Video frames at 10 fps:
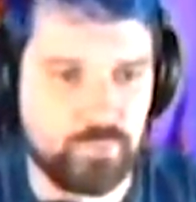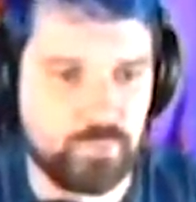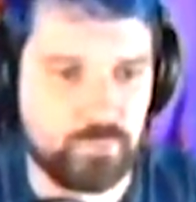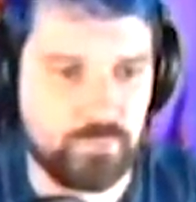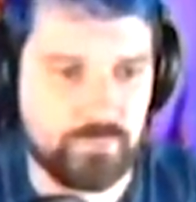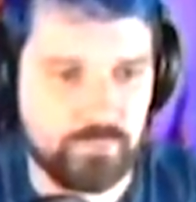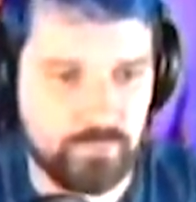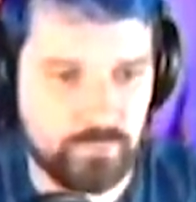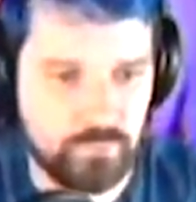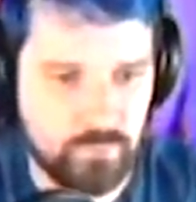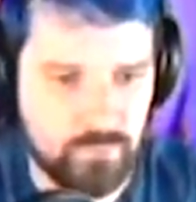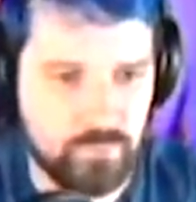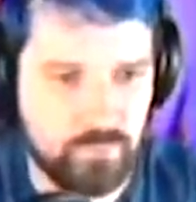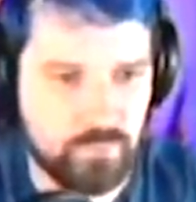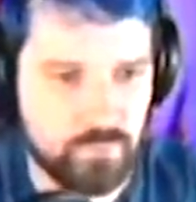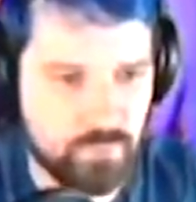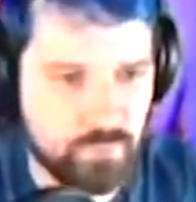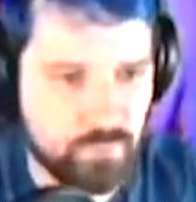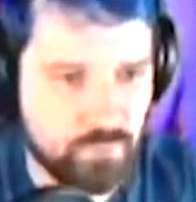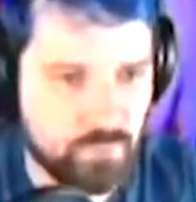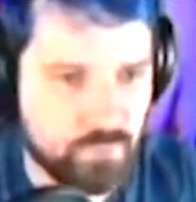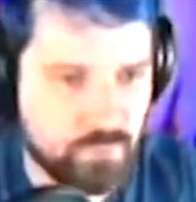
(not speaking)